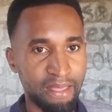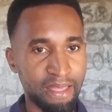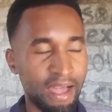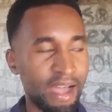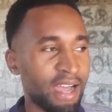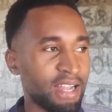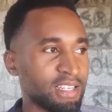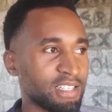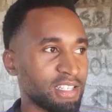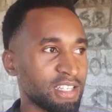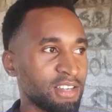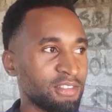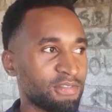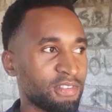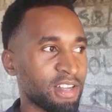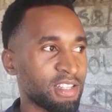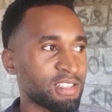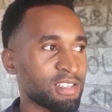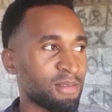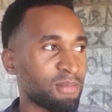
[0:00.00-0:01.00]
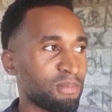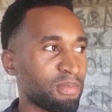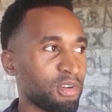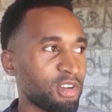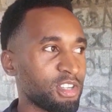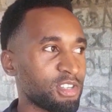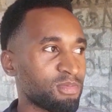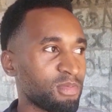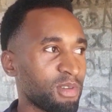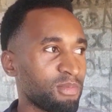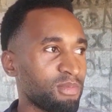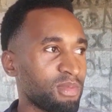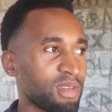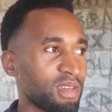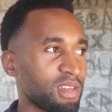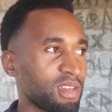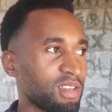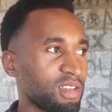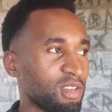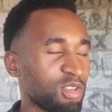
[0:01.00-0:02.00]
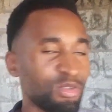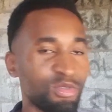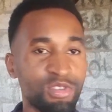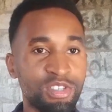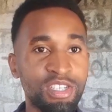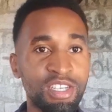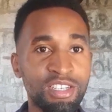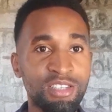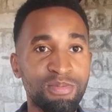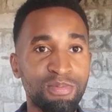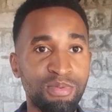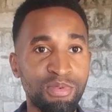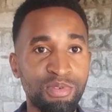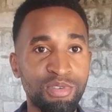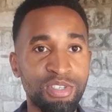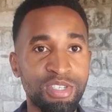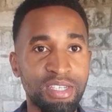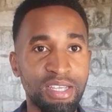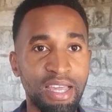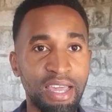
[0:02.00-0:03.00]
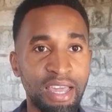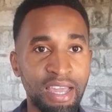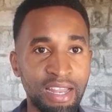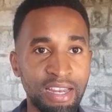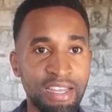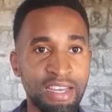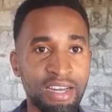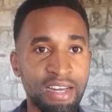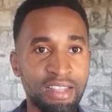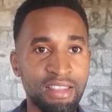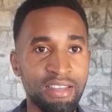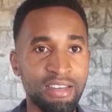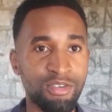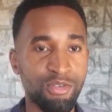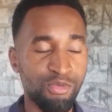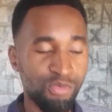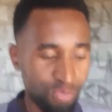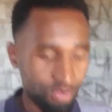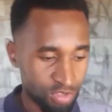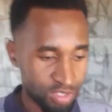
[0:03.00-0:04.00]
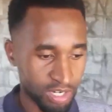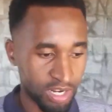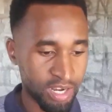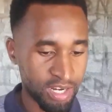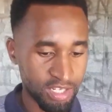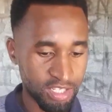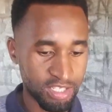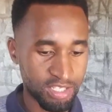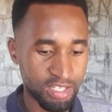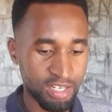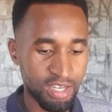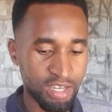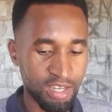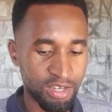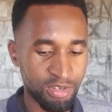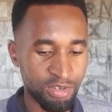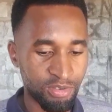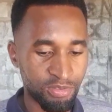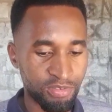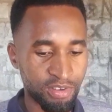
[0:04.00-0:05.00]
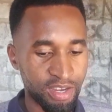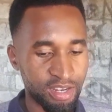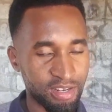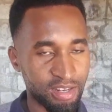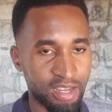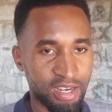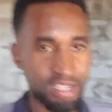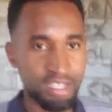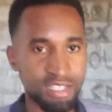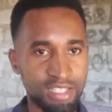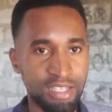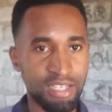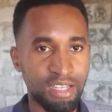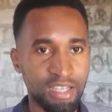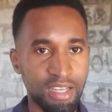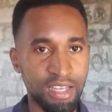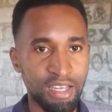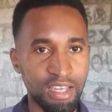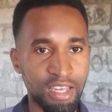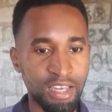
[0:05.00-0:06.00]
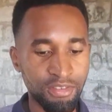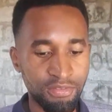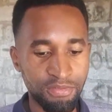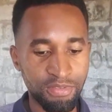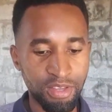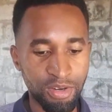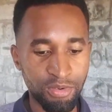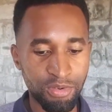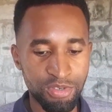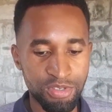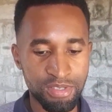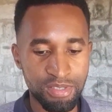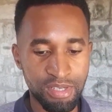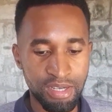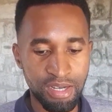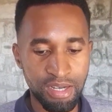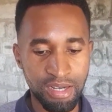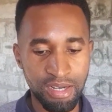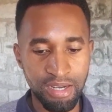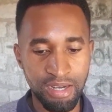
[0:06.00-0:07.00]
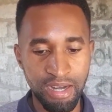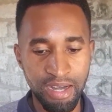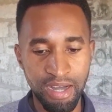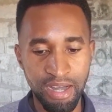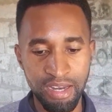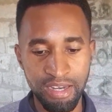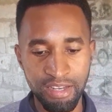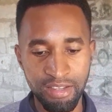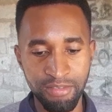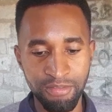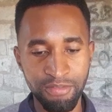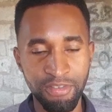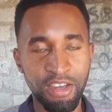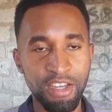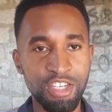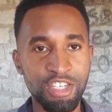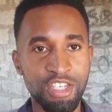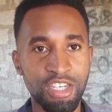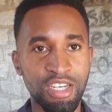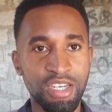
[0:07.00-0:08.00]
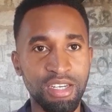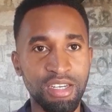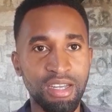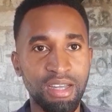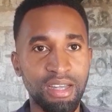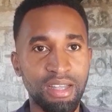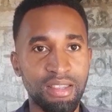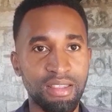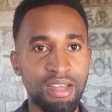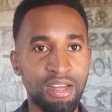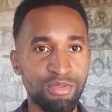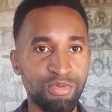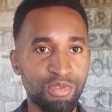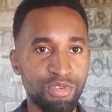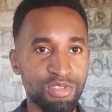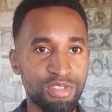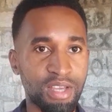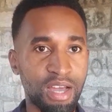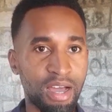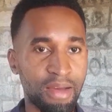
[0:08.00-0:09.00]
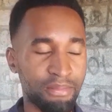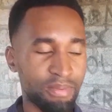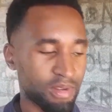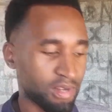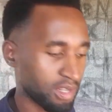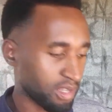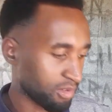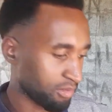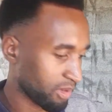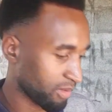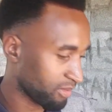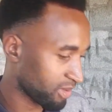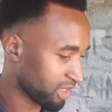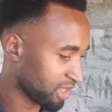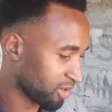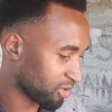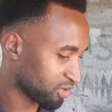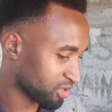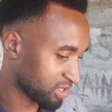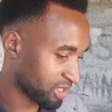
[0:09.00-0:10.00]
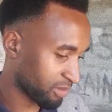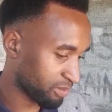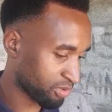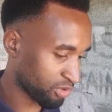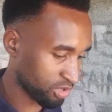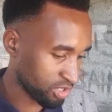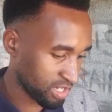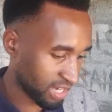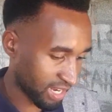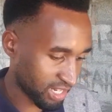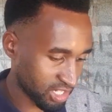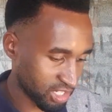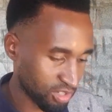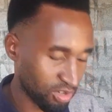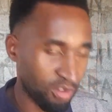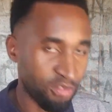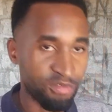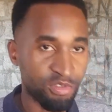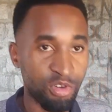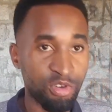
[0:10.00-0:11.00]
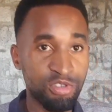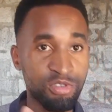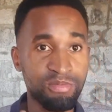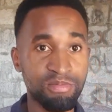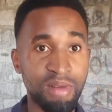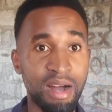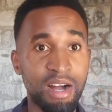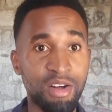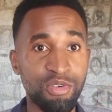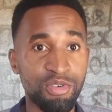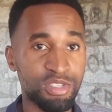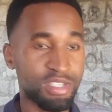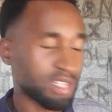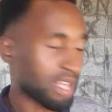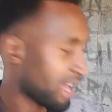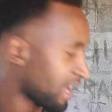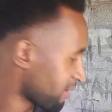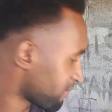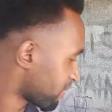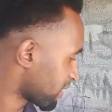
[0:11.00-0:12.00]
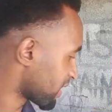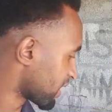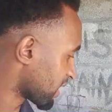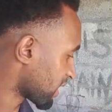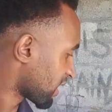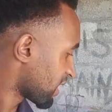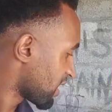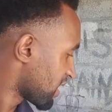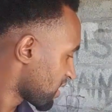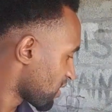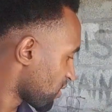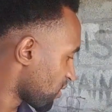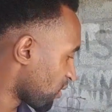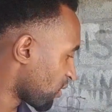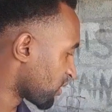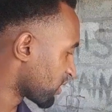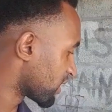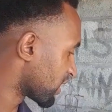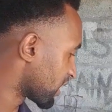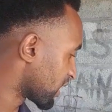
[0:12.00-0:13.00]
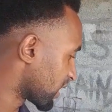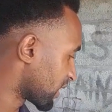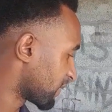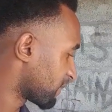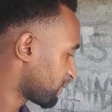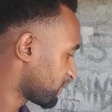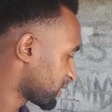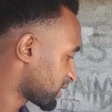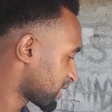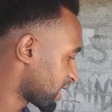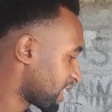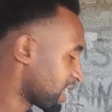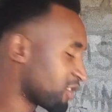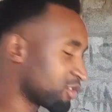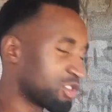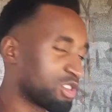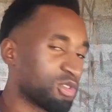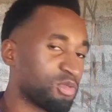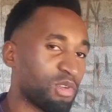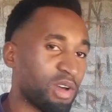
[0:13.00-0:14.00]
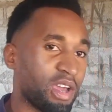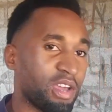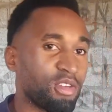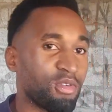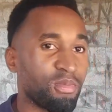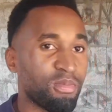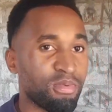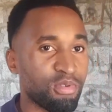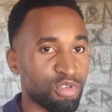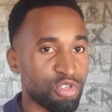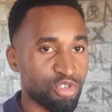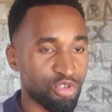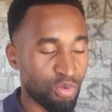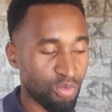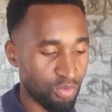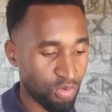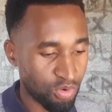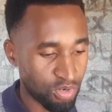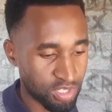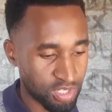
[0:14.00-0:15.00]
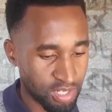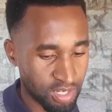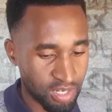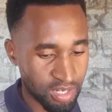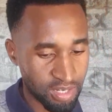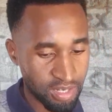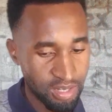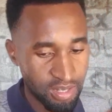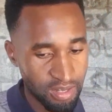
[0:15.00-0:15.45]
And if at some point maybe you didn't put earlier the wood ash, you find that if there was an infection that was happening, maybe there was a production of those maggots happening on the surrounding where you put your water,